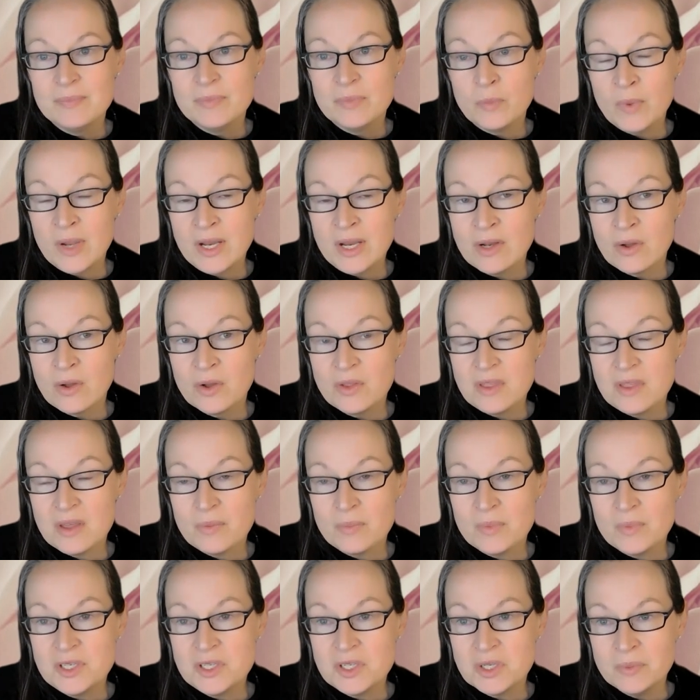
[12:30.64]
We know that
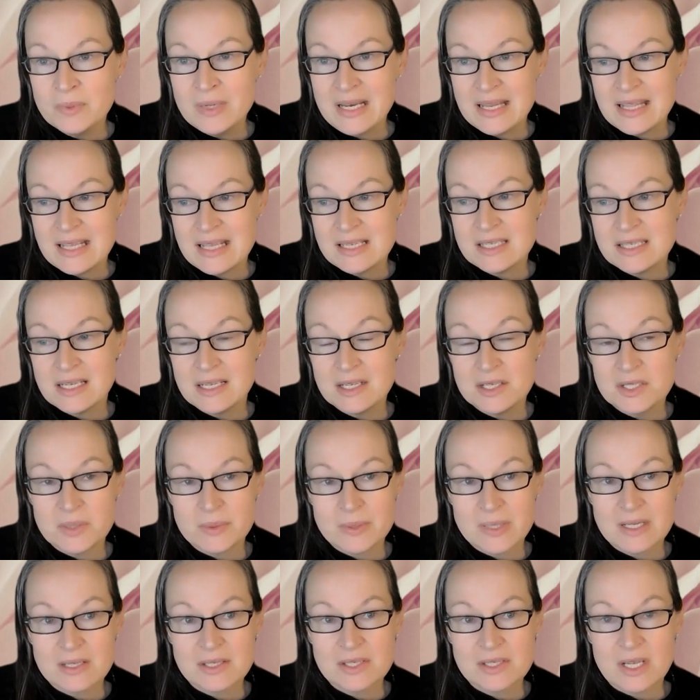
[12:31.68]
we're doing these things to
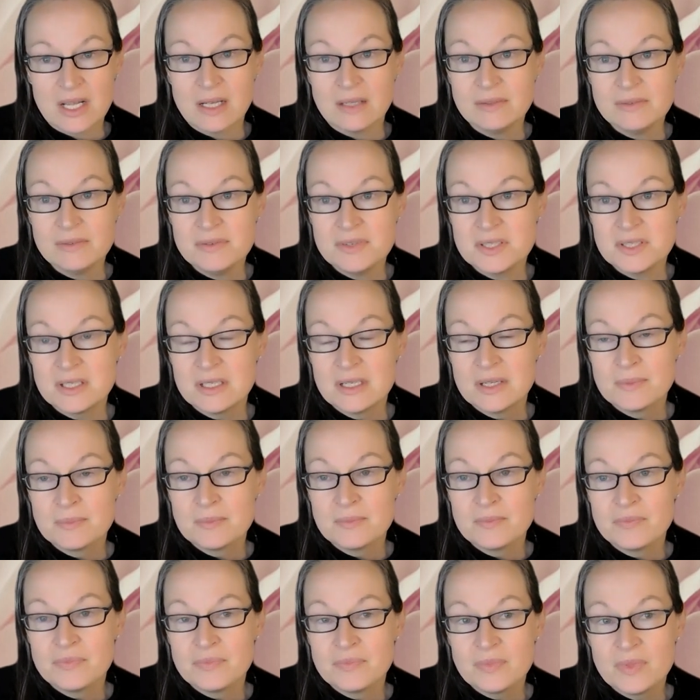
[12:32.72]
ourselves.
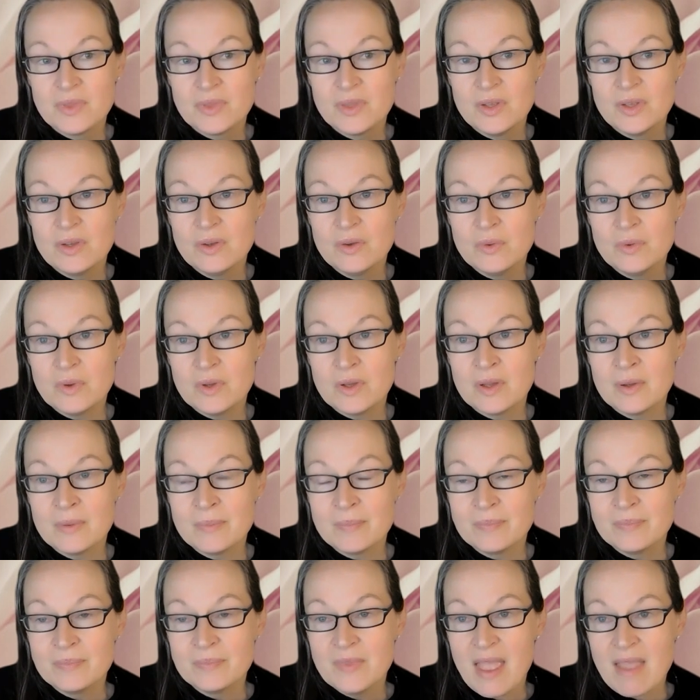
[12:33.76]

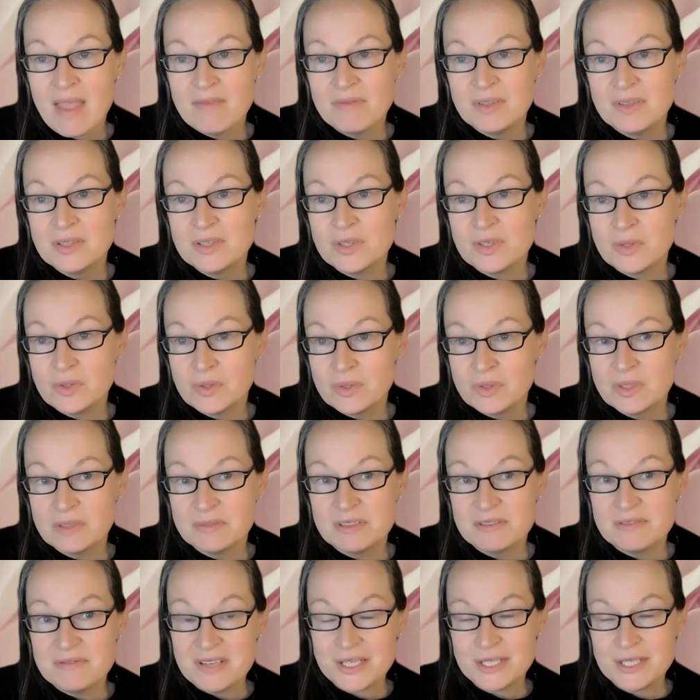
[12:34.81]
Haven't heard of a
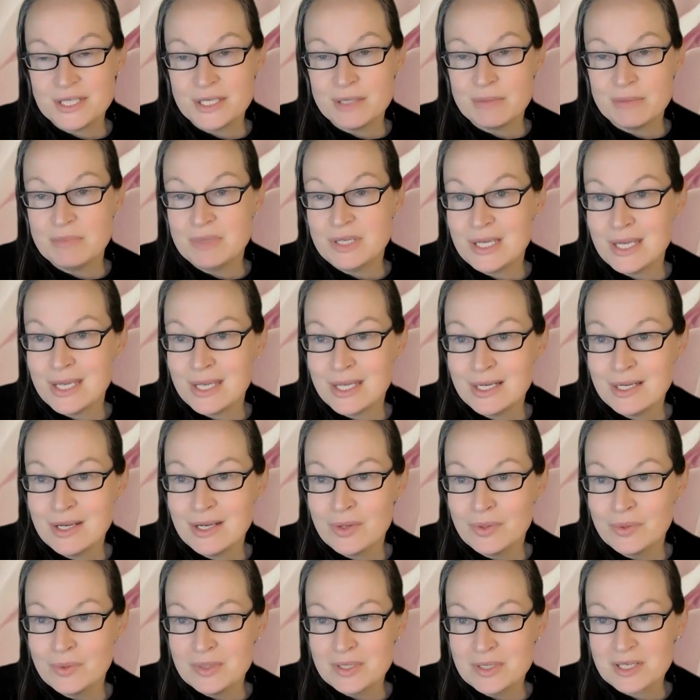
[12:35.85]
victim yet
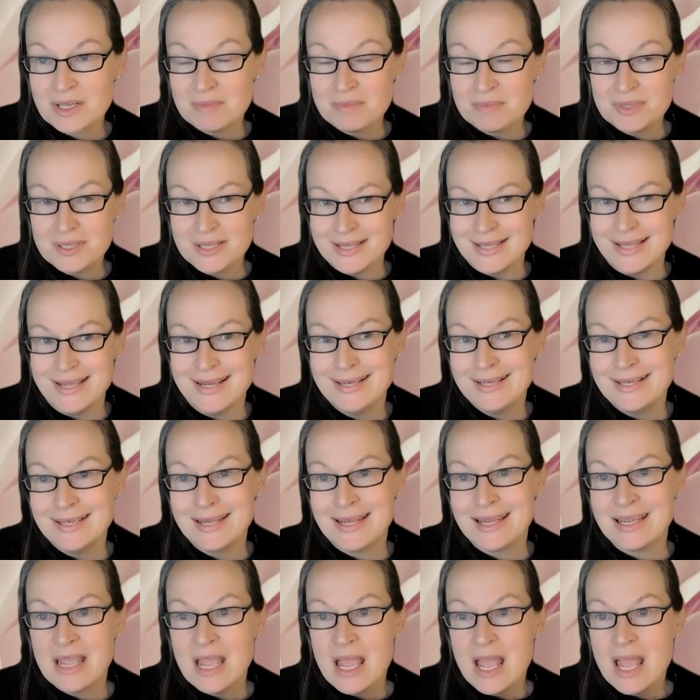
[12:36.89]
who is
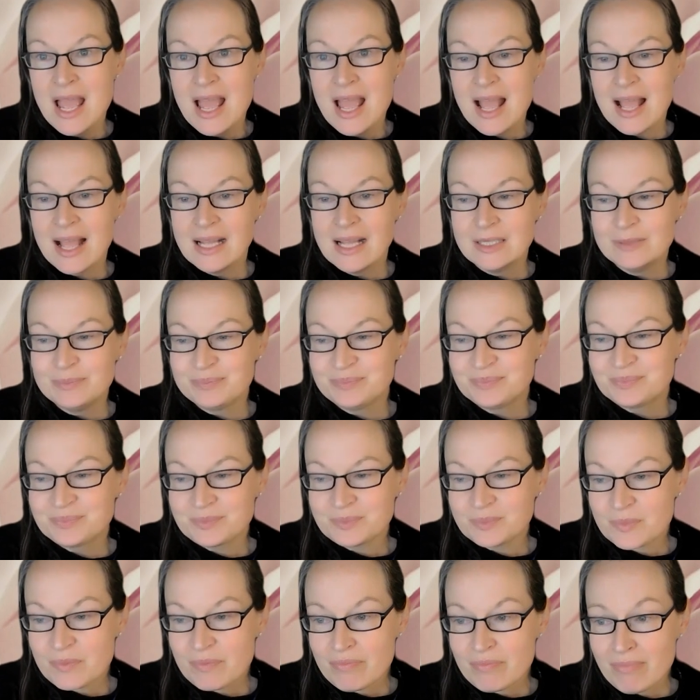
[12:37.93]
completely a
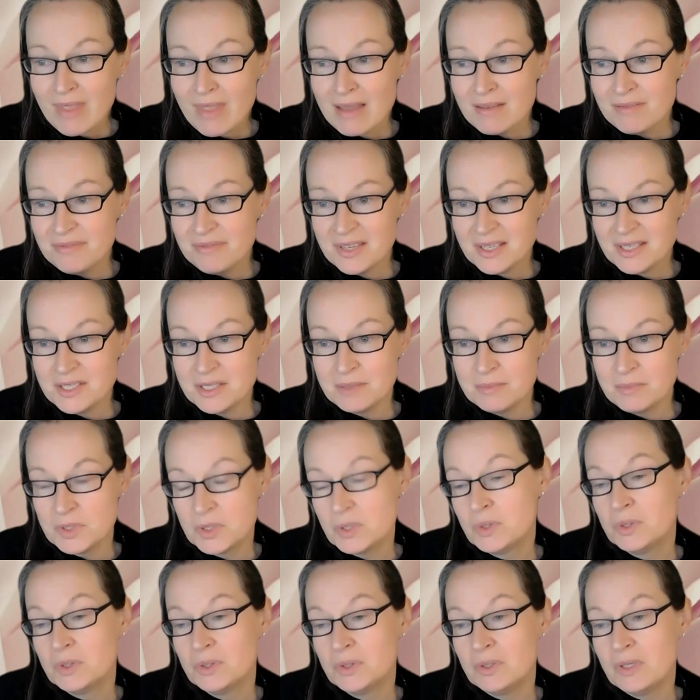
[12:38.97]
victim
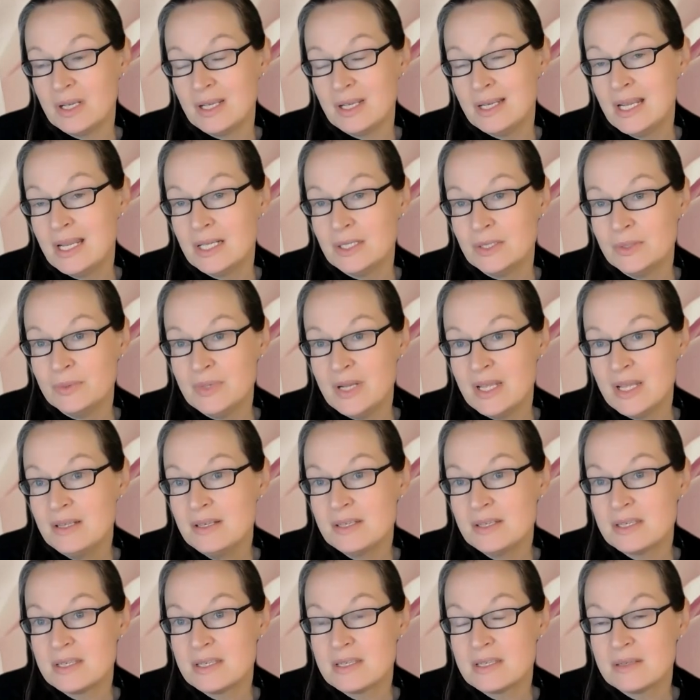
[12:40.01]
to an
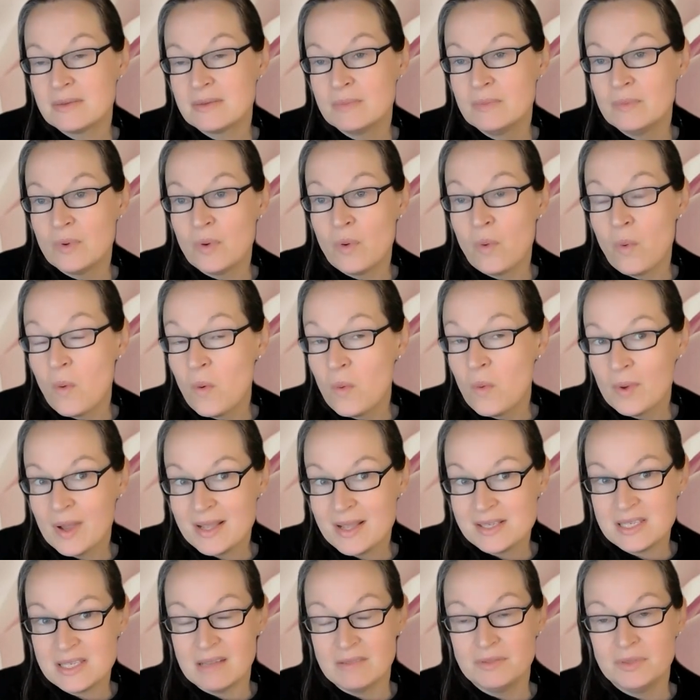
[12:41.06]
illness.
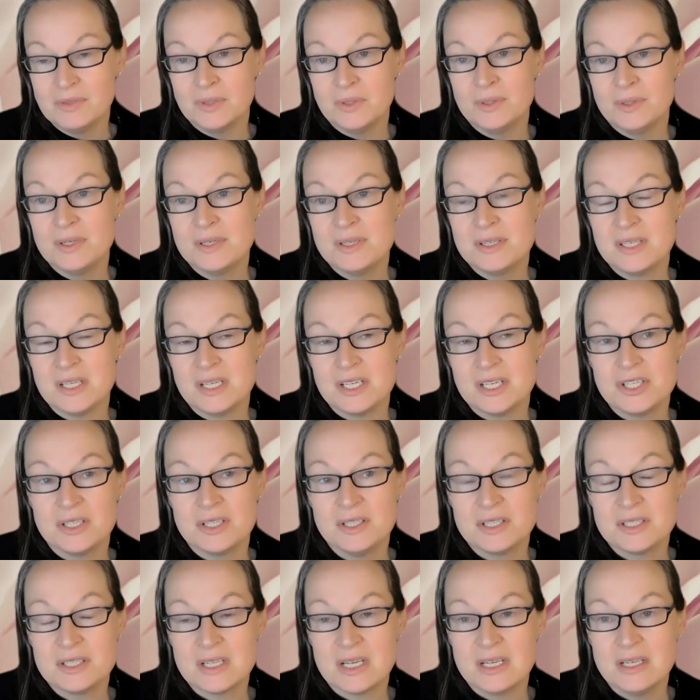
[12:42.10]
Always have heard in
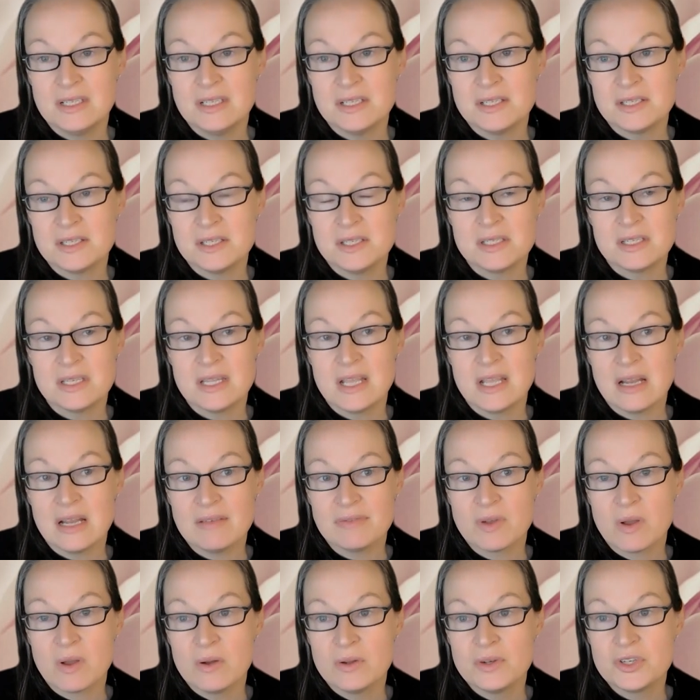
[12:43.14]
sessions that this is their life
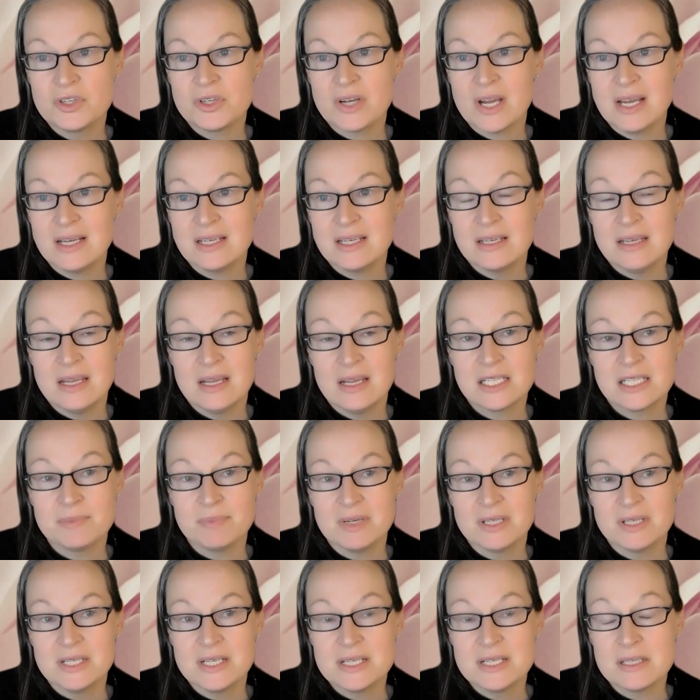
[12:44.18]
contract and the
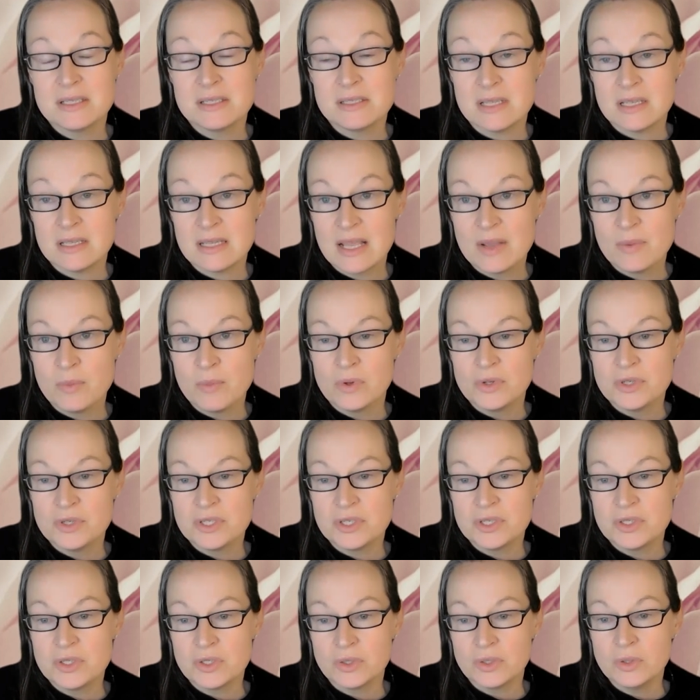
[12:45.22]
experiences that they
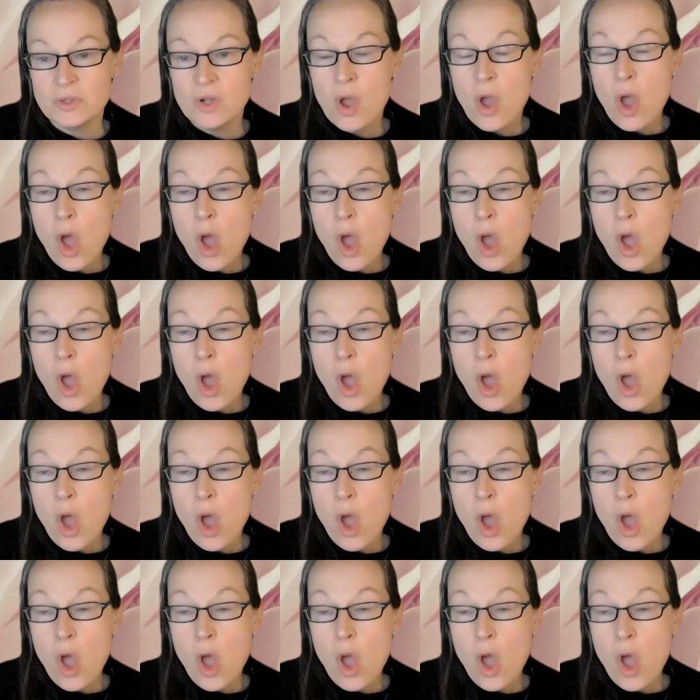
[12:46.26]
wanted to,